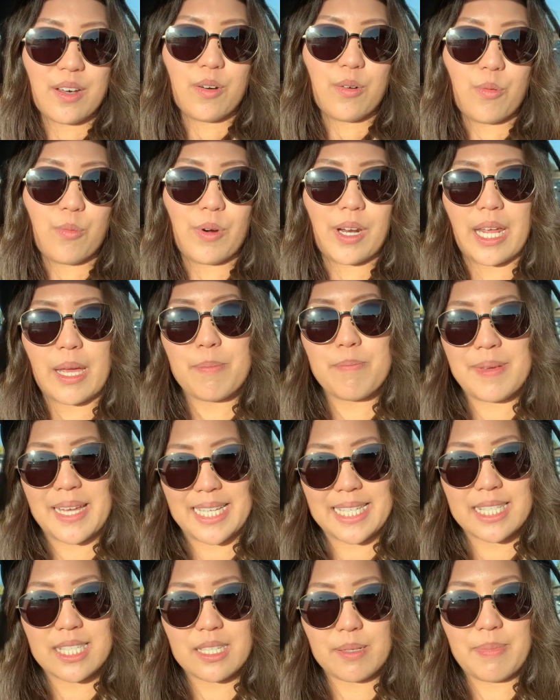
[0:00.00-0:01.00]
What I
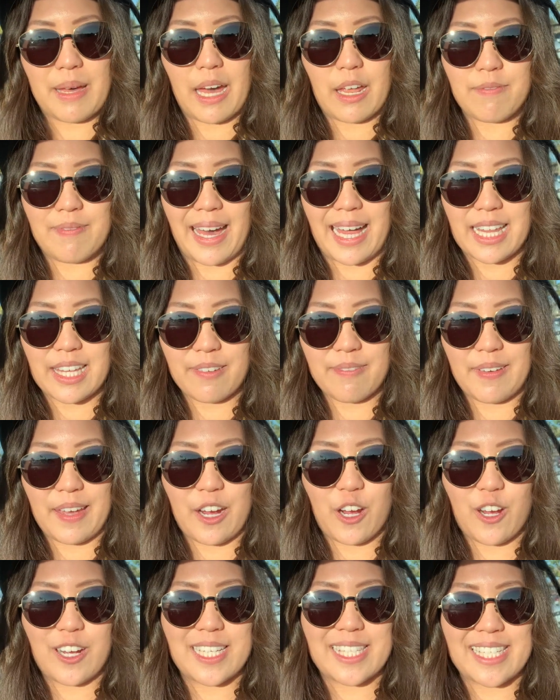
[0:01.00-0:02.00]
miss about Valley
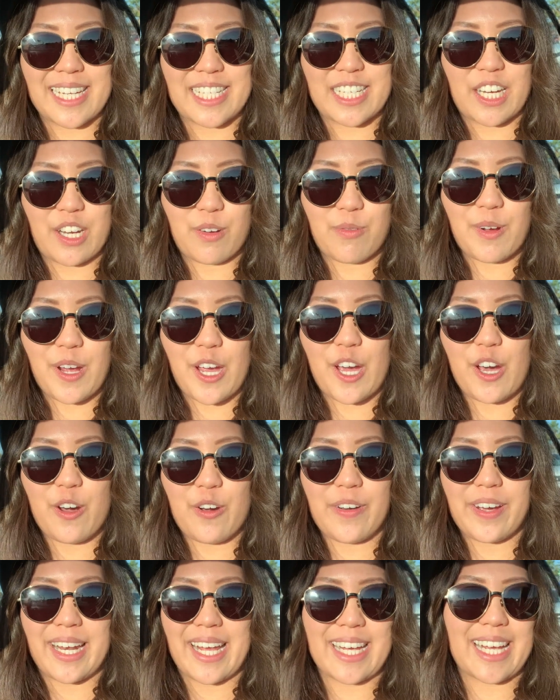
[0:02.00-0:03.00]
Fair and Santana
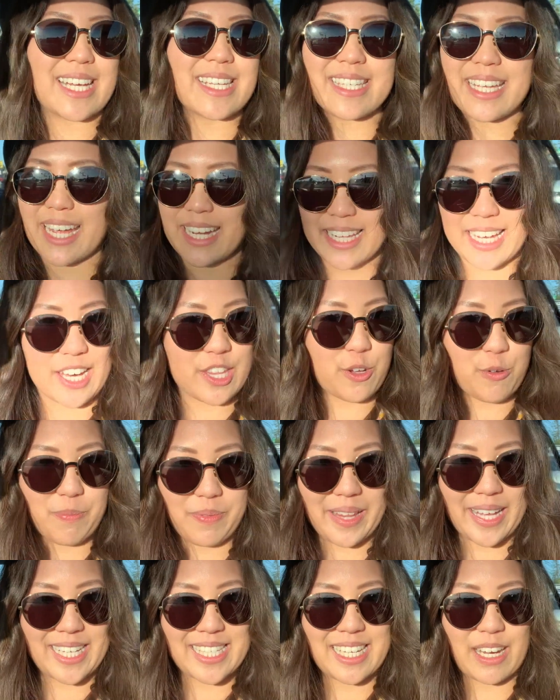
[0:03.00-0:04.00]
Row, and I guess any other
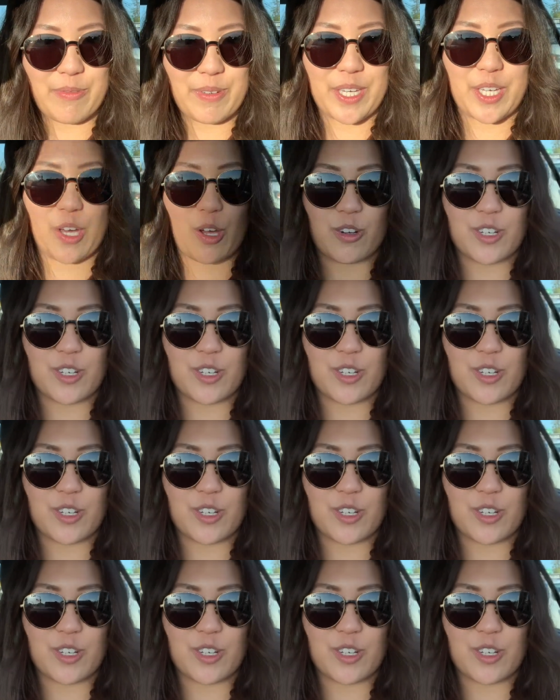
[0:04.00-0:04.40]
place that we go